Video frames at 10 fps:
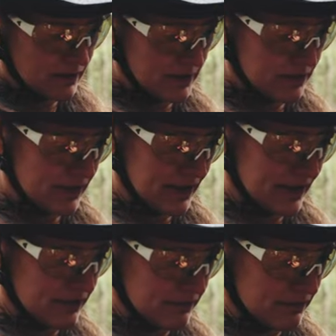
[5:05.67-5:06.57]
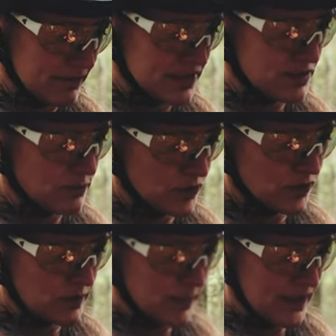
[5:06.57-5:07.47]
I mean, the run out needs some
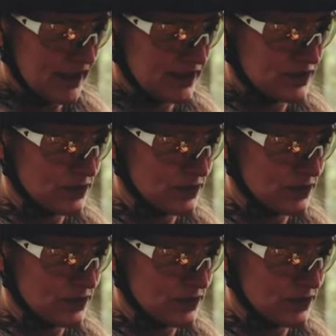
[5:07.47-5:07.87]
work, but that's